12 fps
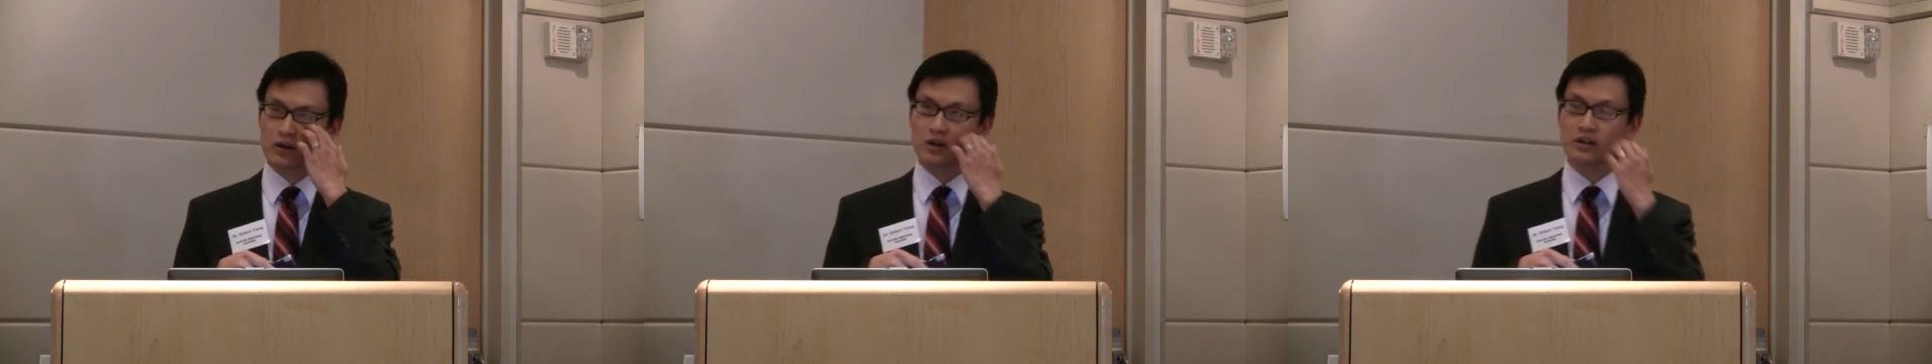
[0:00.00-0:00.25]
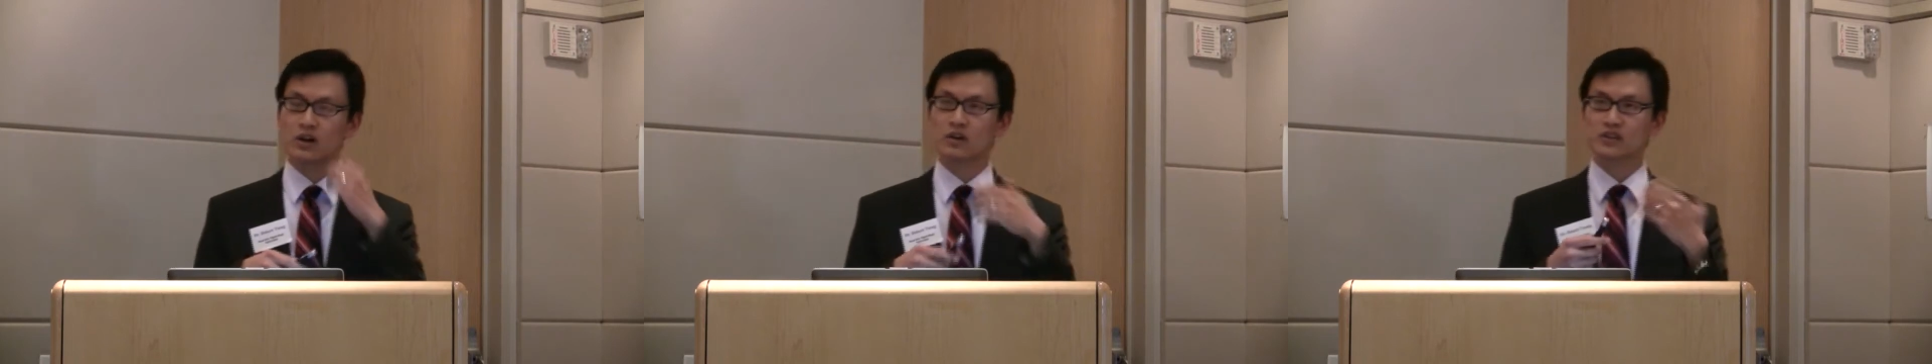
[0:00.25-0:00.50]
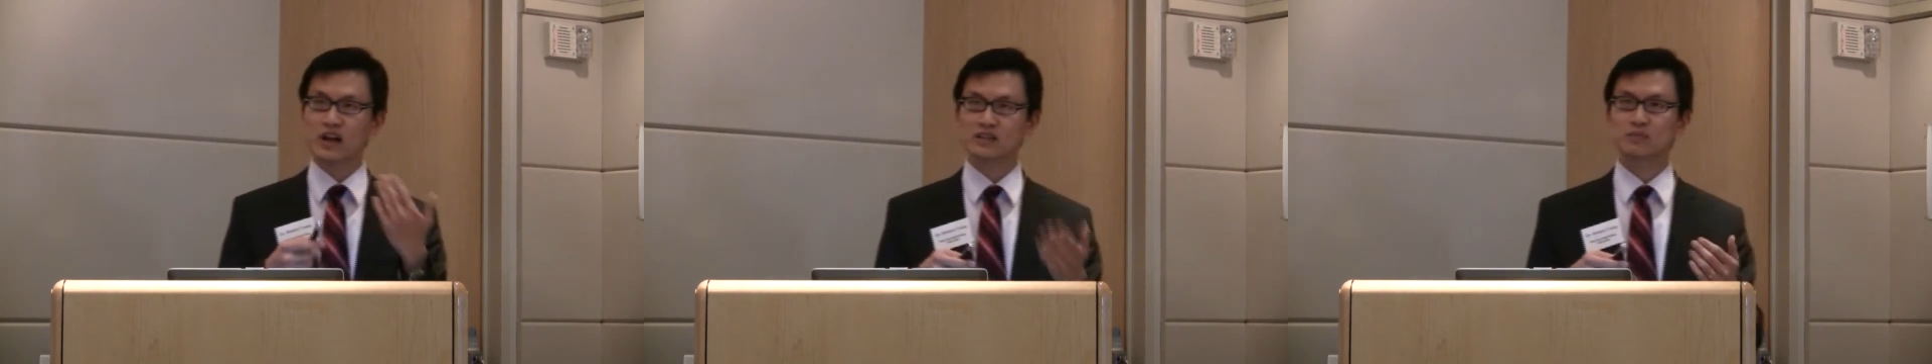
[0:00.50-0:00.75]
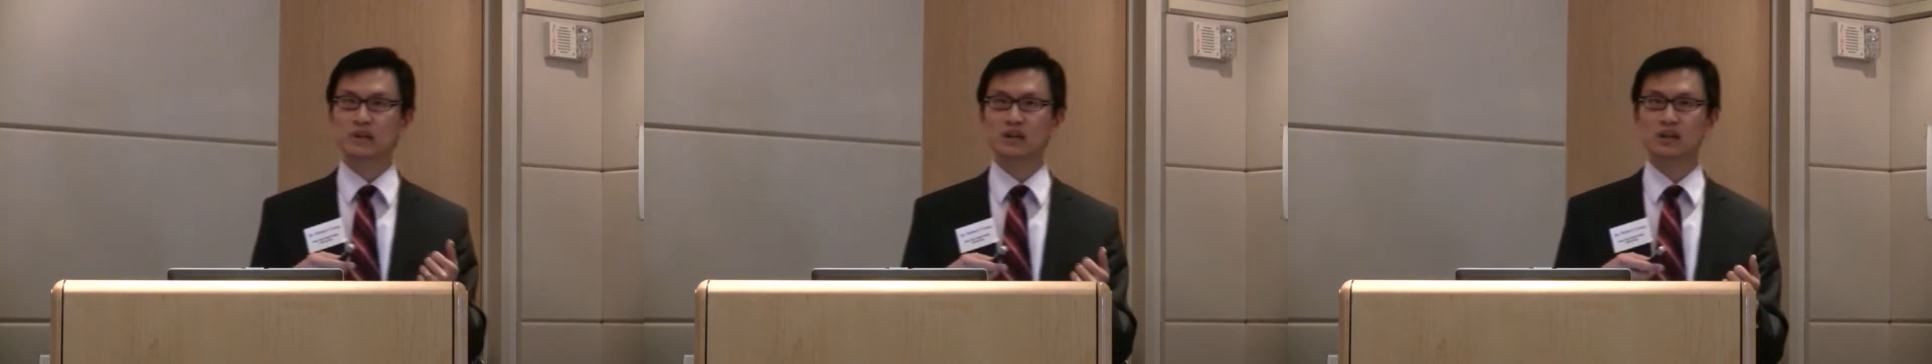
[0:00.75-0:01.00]
also has
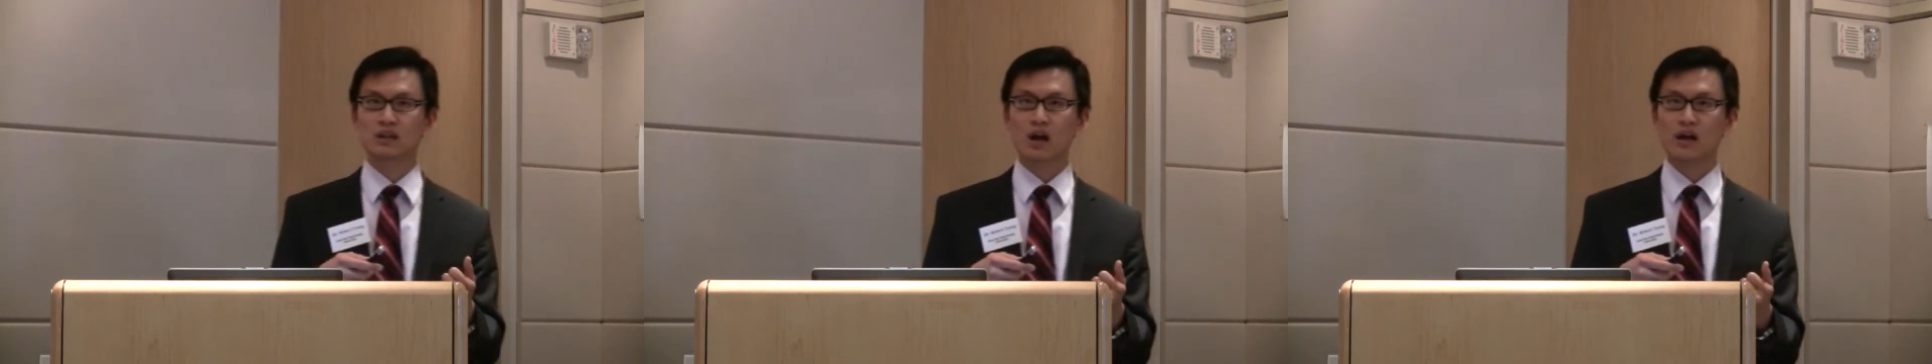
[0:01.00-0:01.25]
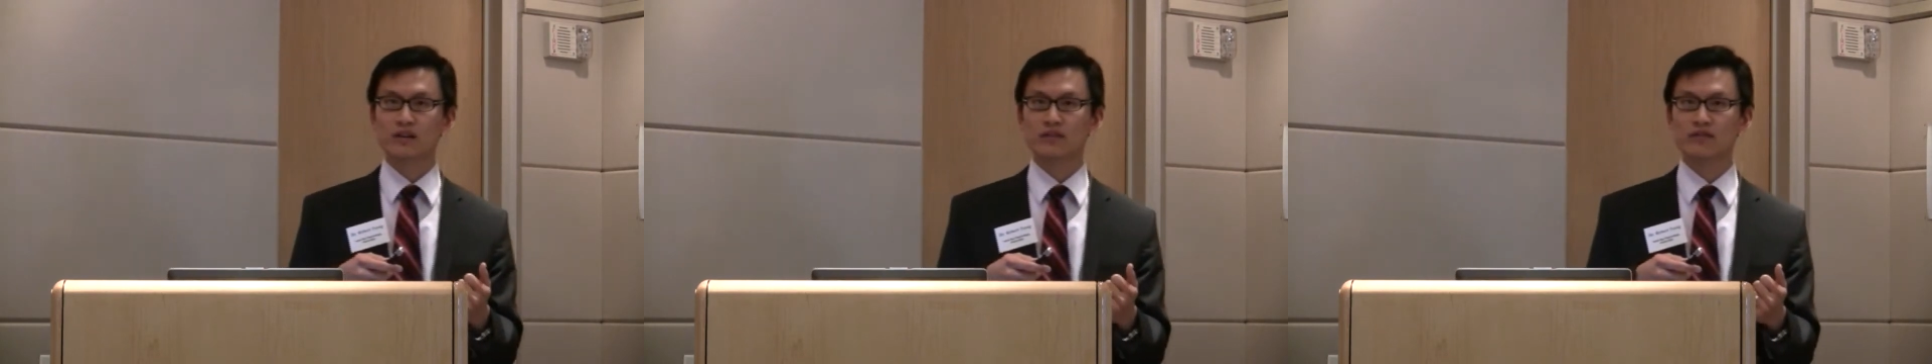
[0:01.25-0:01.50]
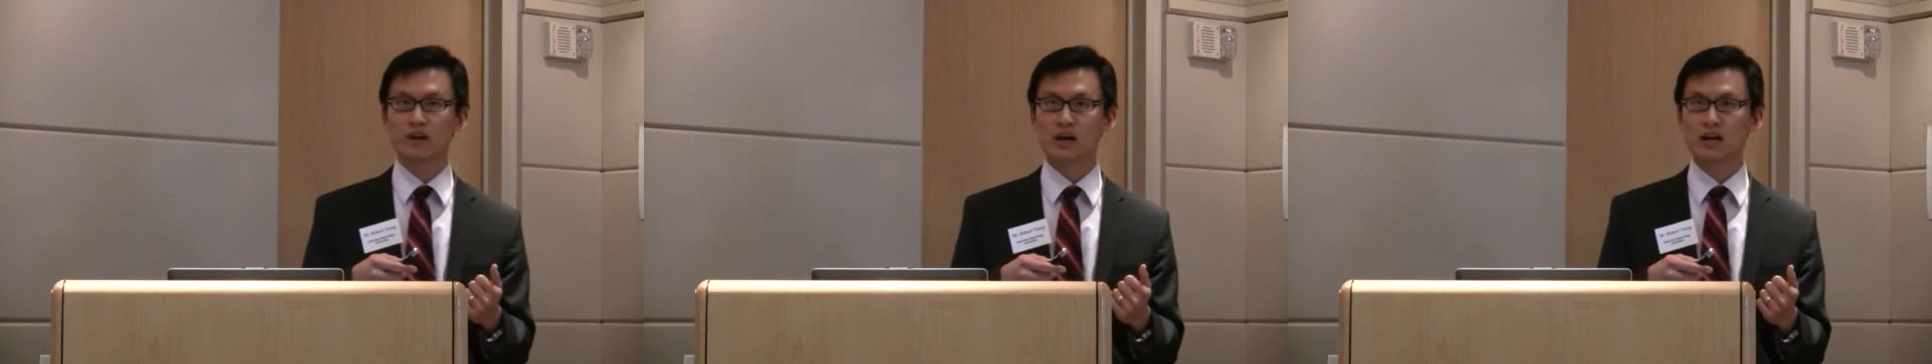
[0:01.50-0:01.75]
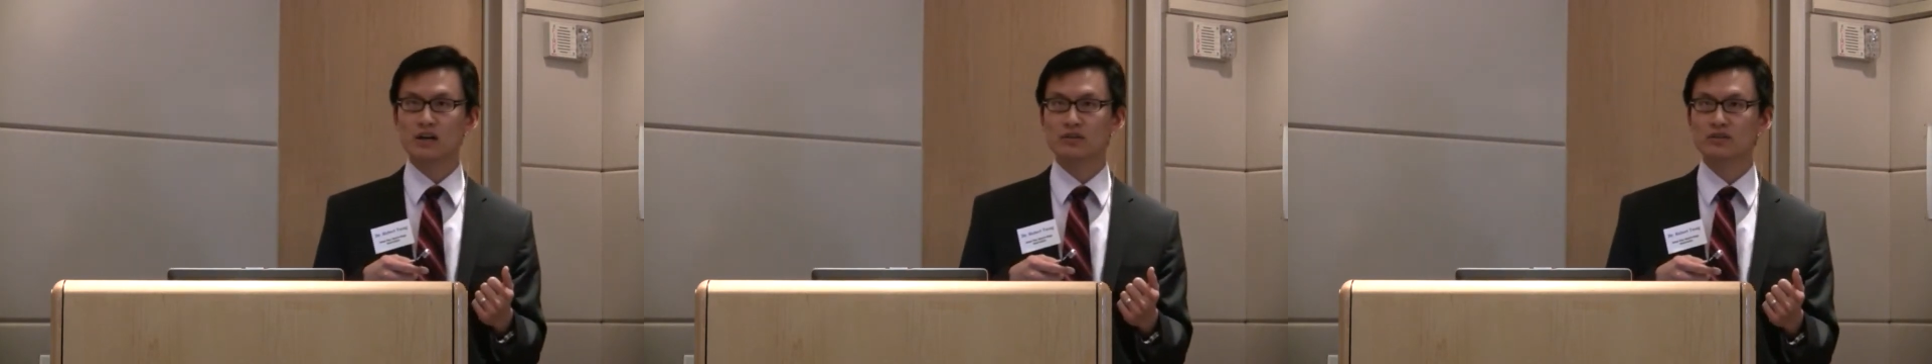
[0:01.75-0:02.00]
been a lot of
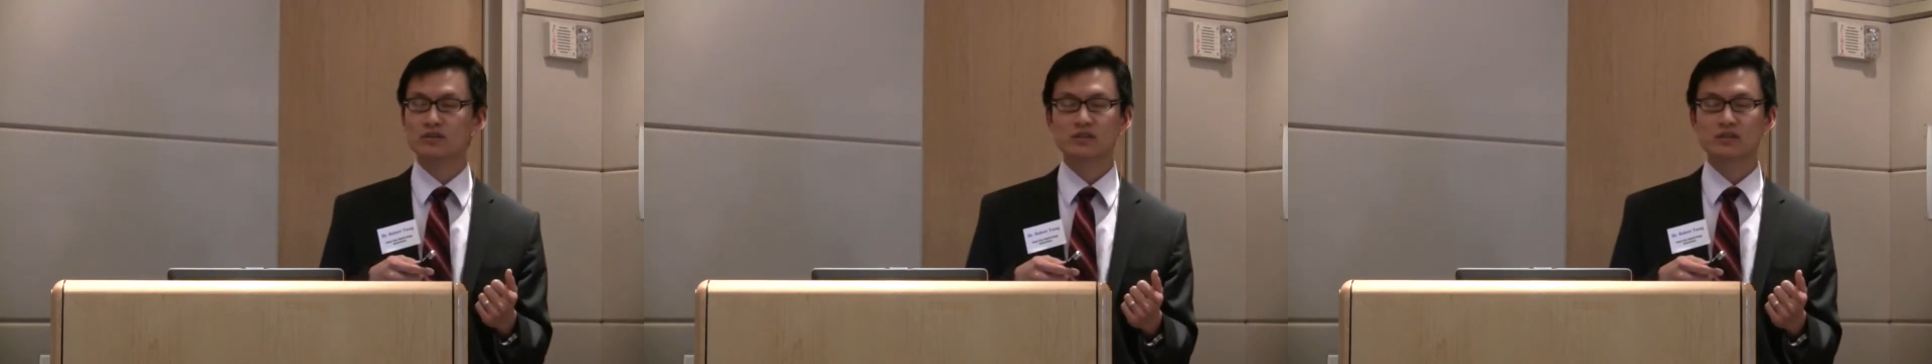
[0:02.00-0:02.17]
uh,